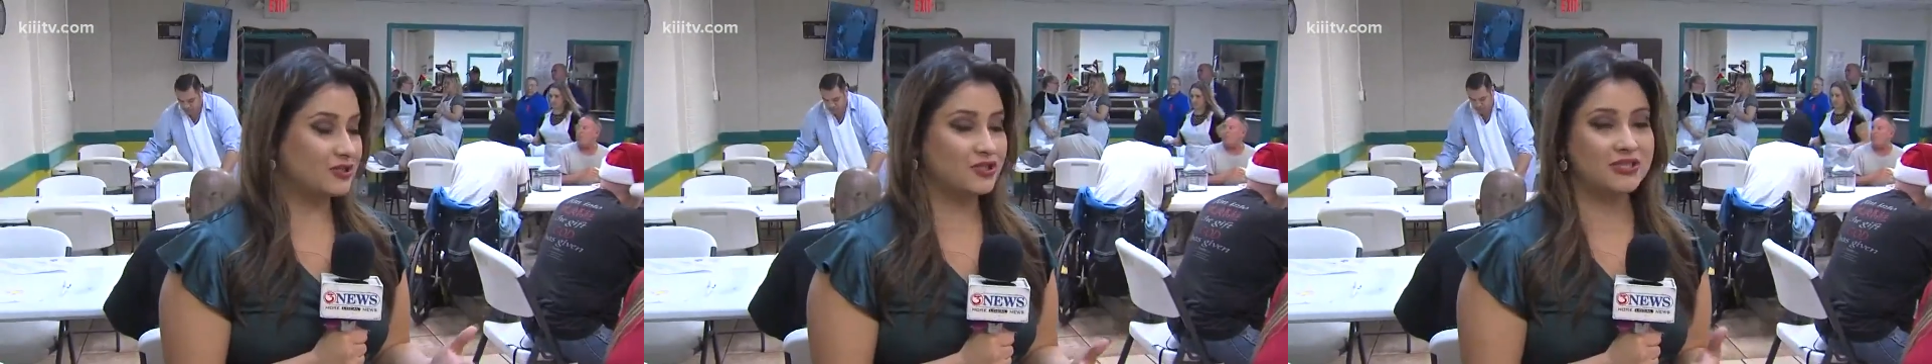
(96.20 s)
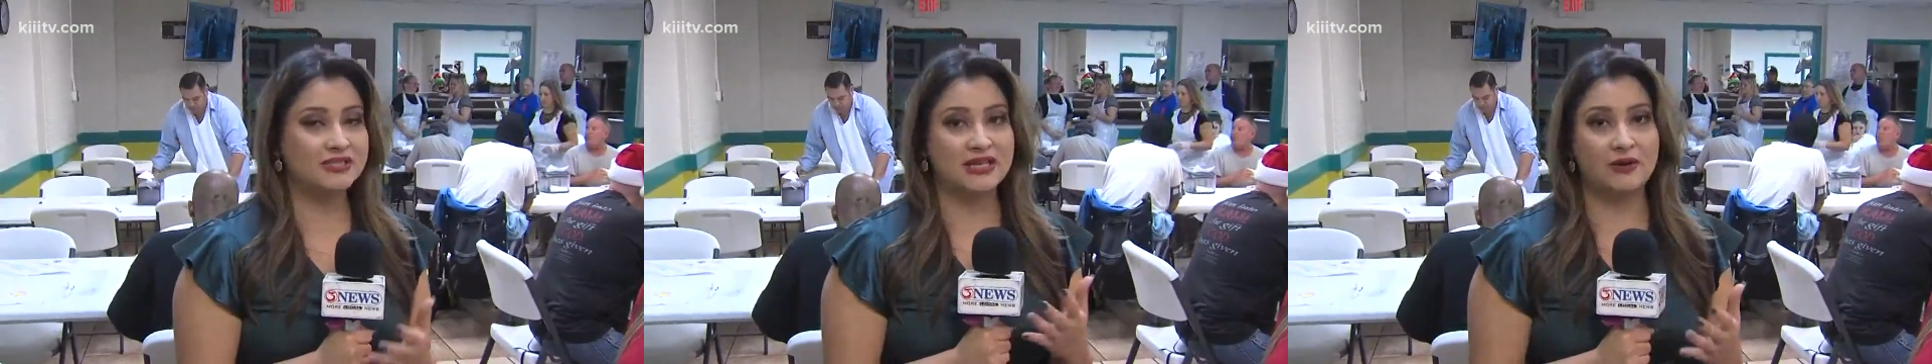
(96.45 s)
and
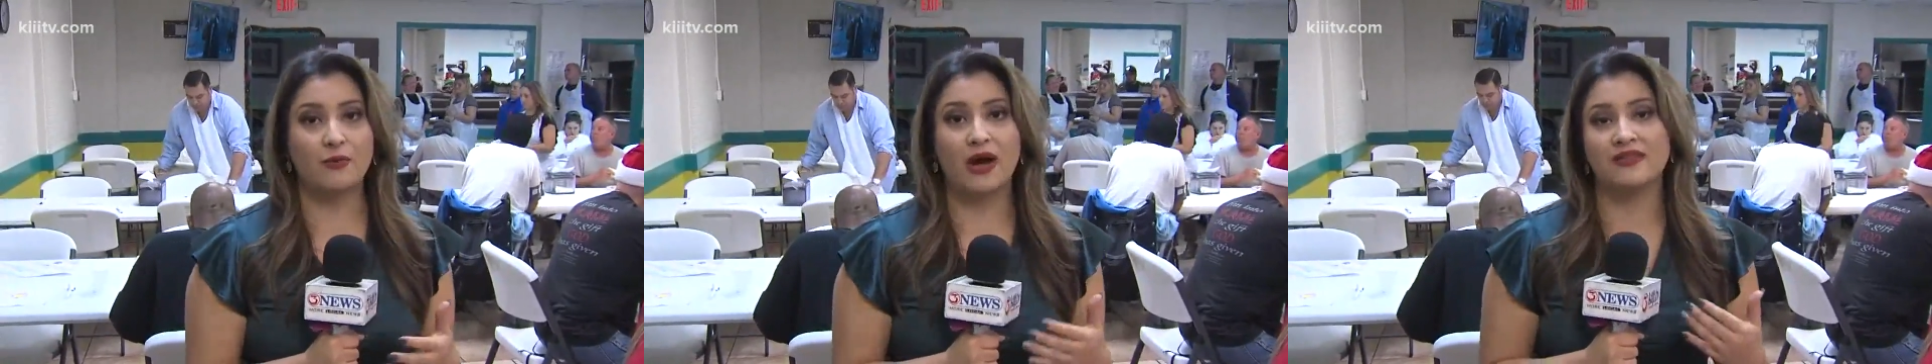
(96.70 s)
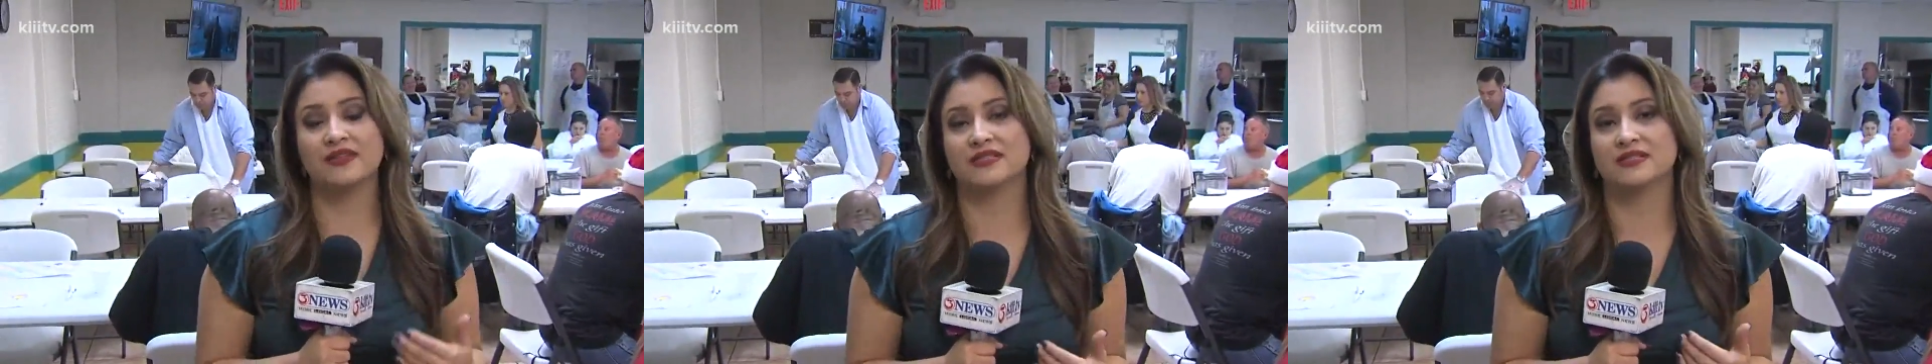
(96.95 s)
just see
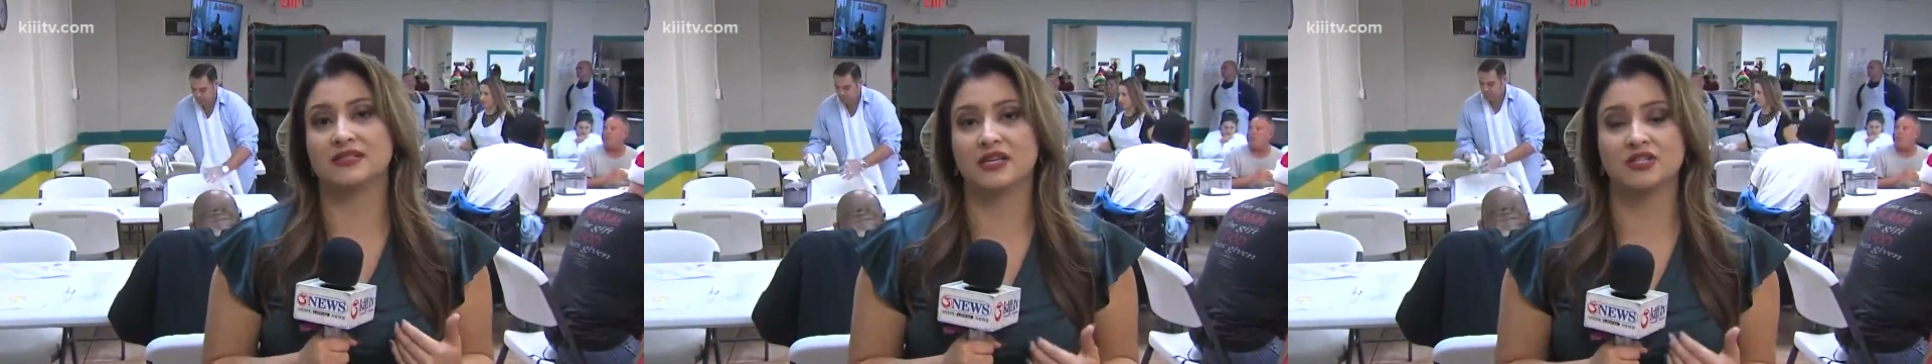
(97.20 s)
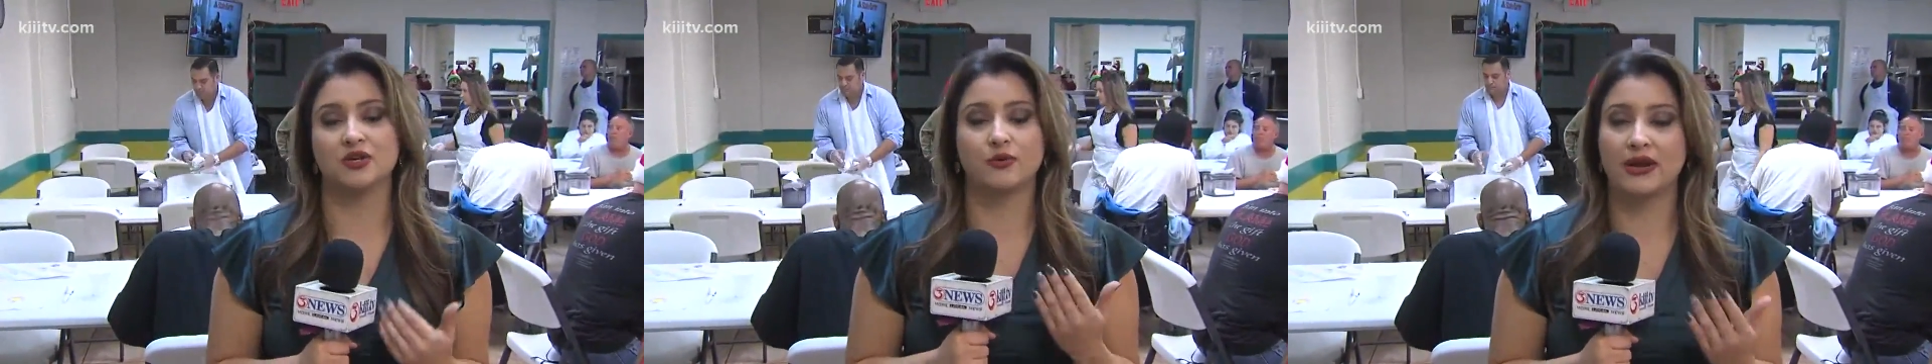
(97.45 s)
why this is
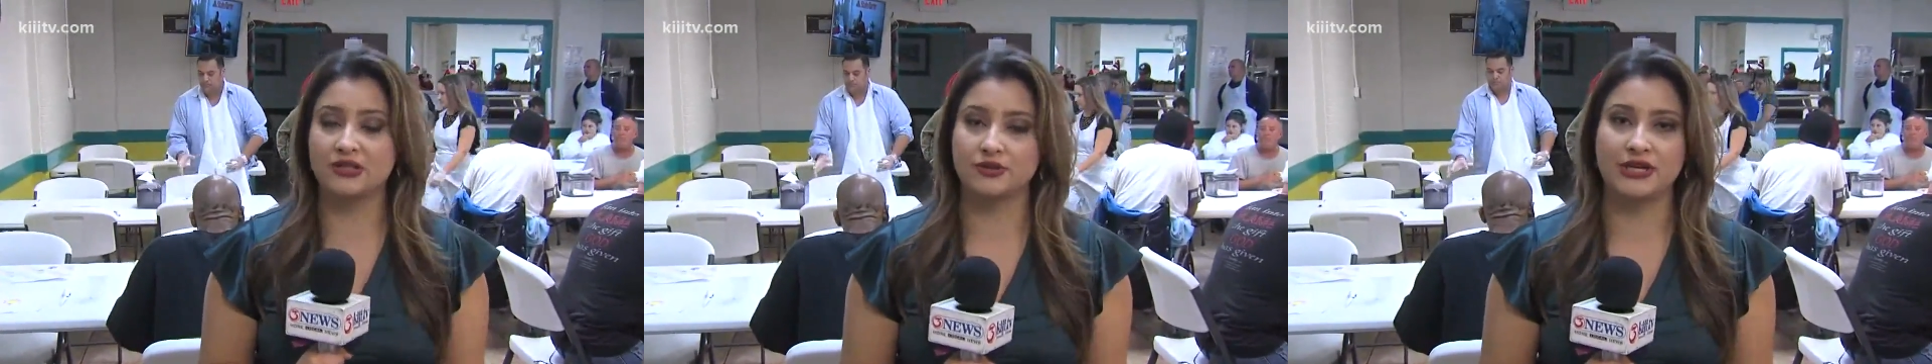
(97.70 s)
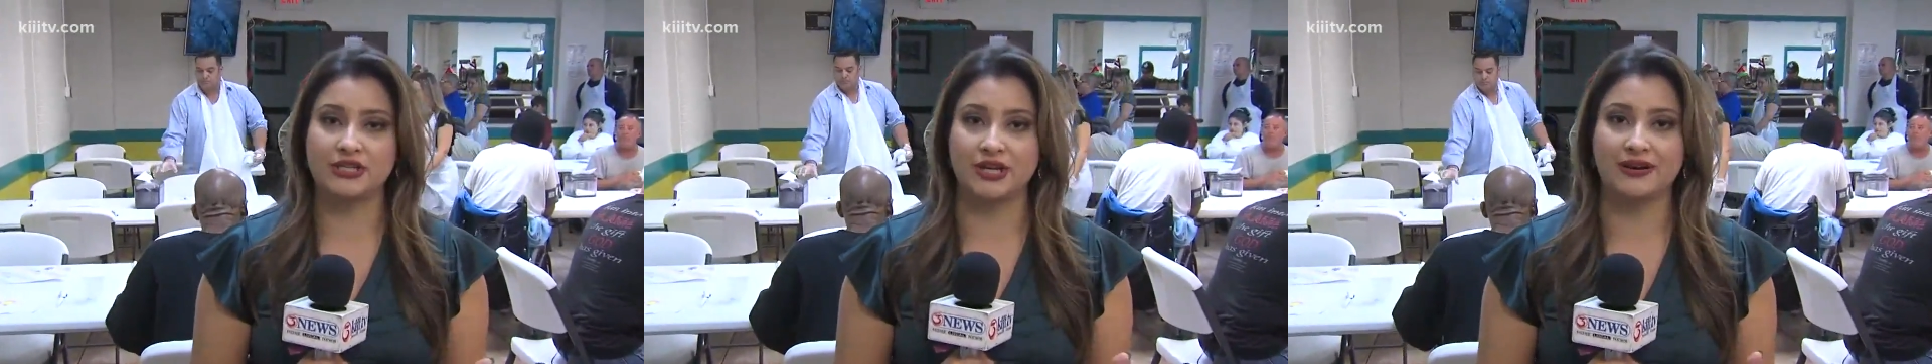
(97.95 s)
such a great
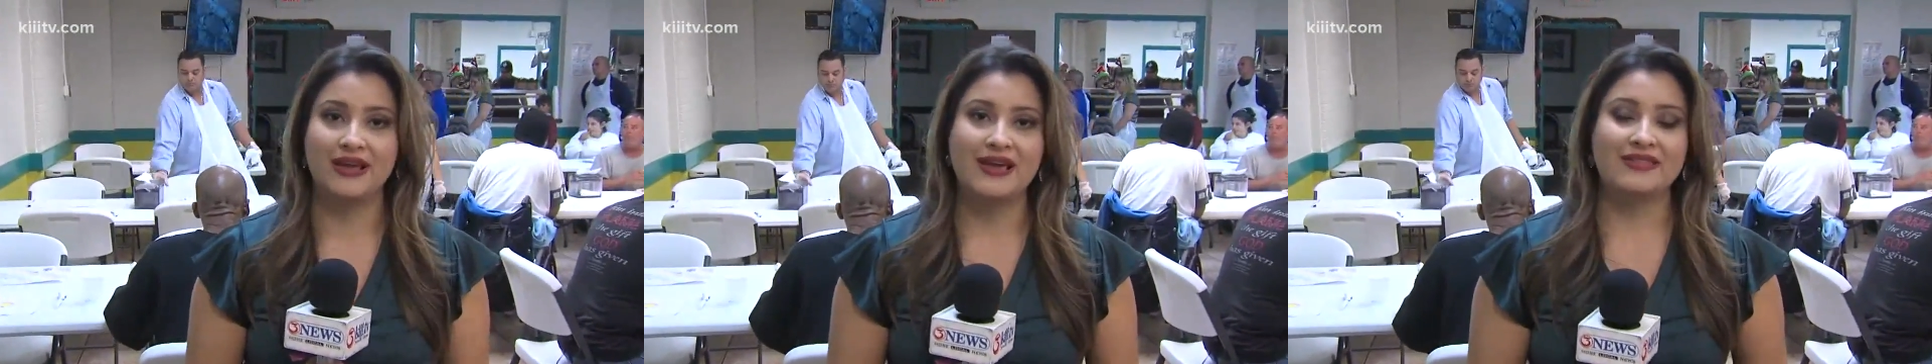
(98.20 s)
tradition